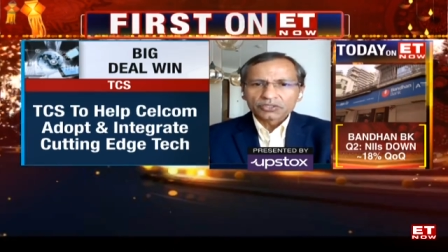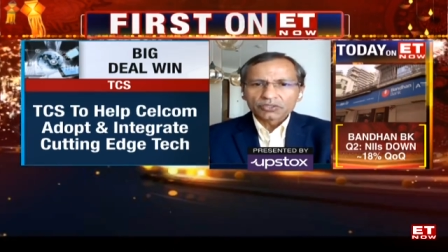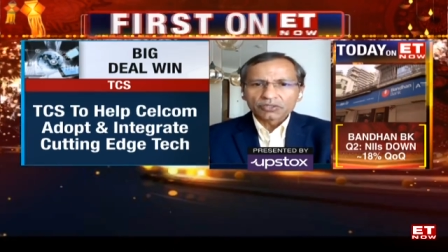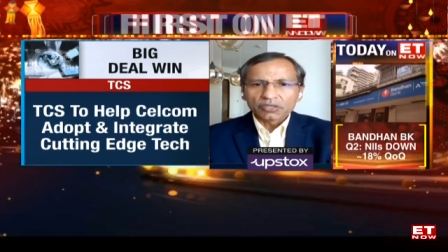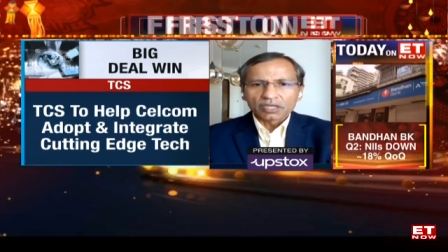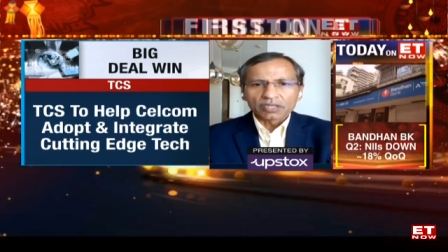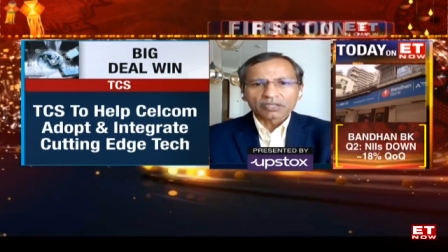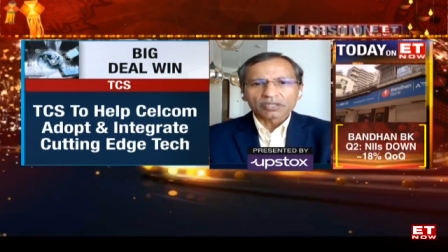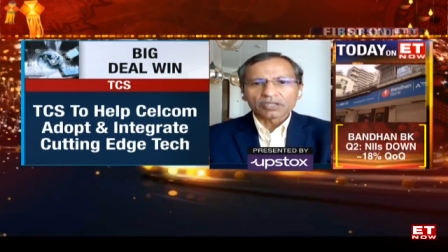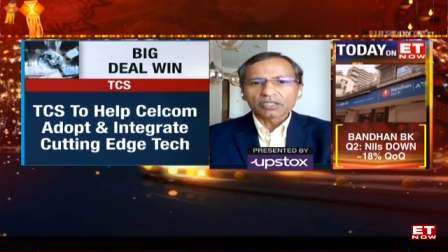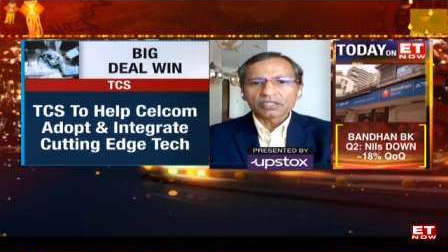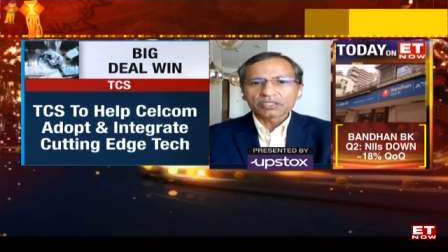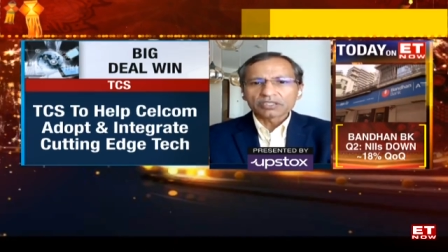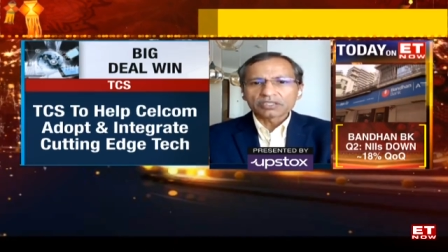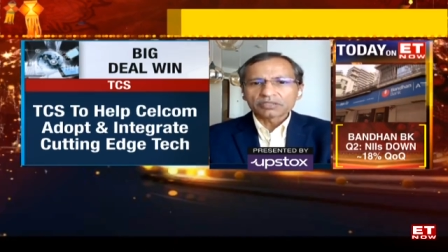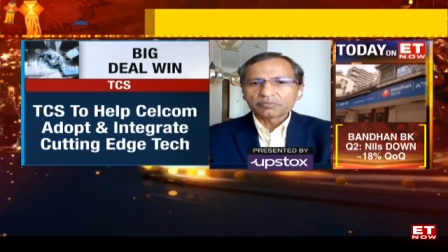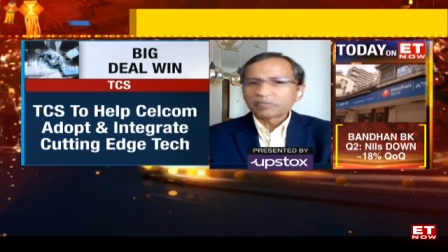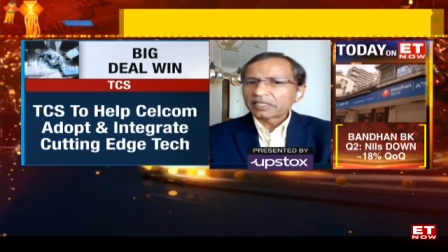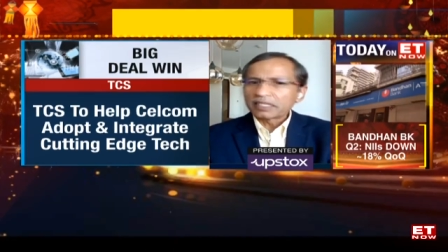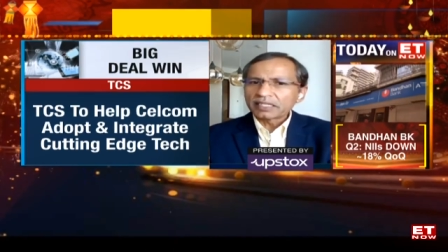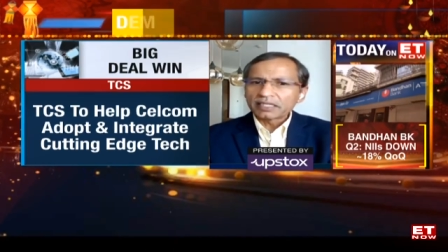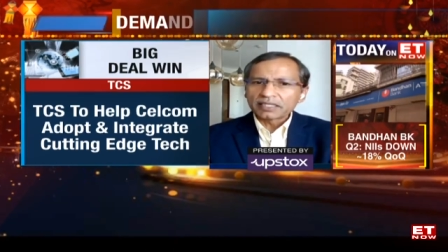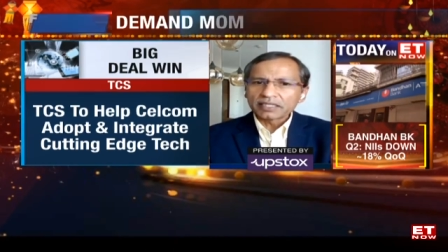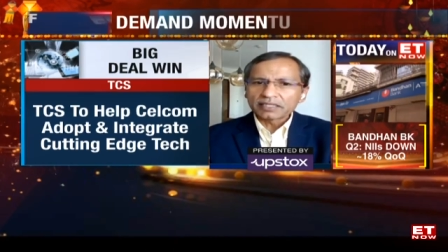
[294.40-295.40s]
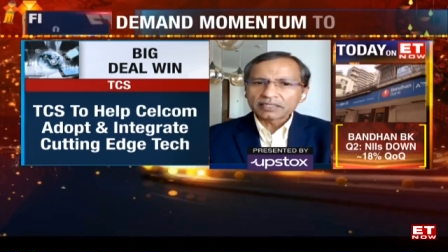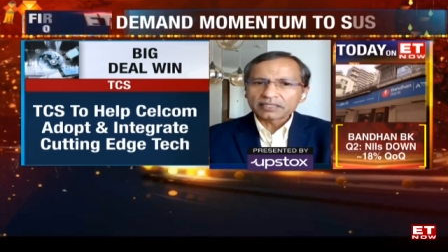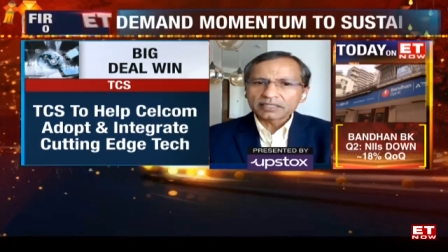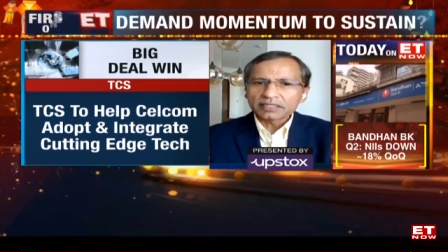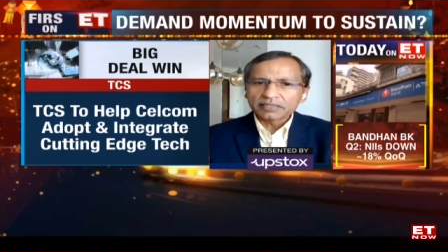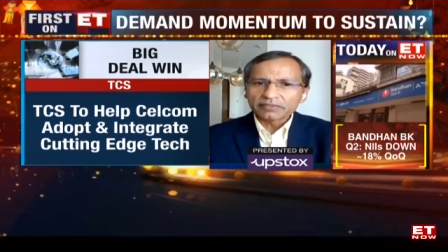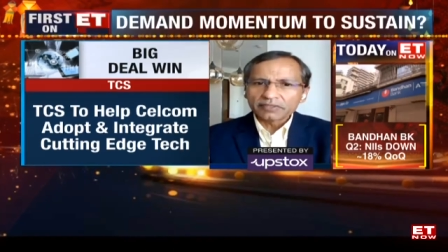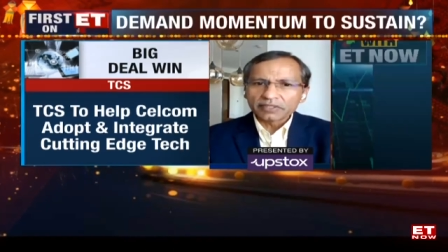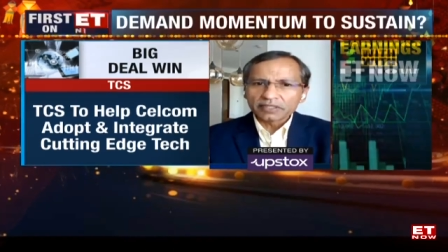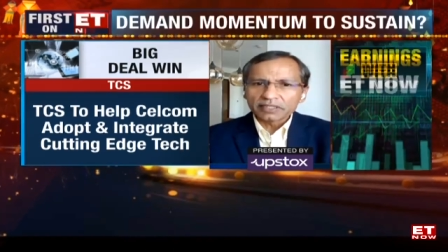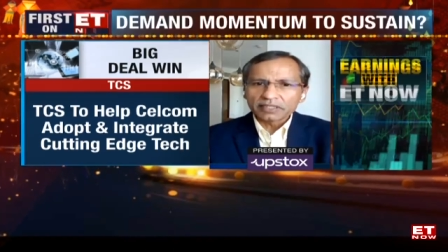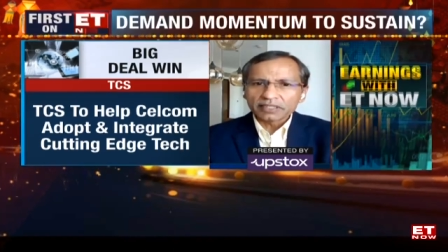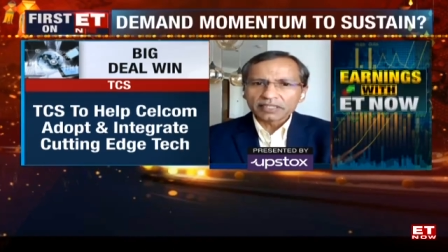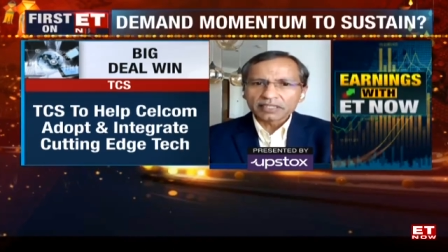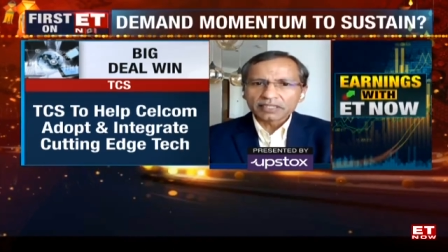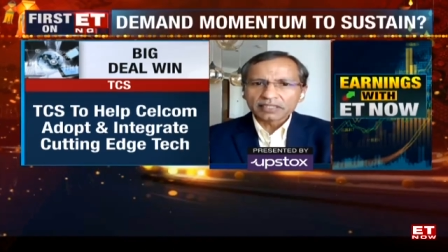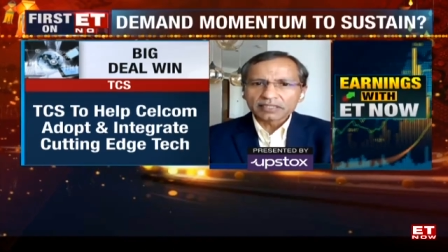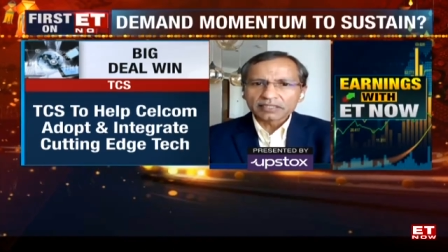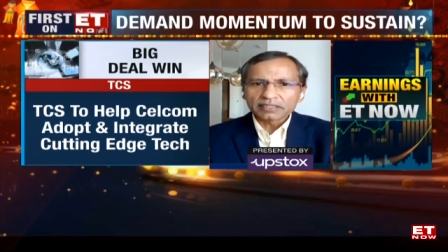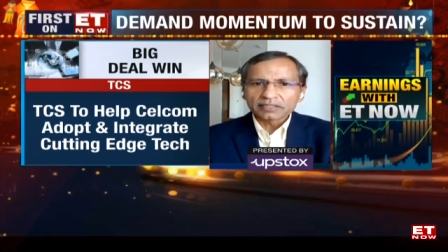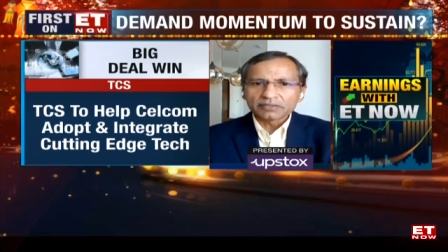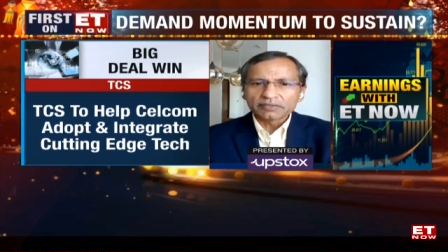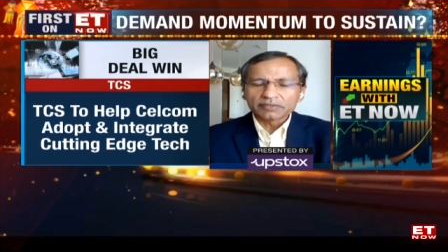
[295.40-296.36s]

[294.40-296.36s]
So across many industry verticals,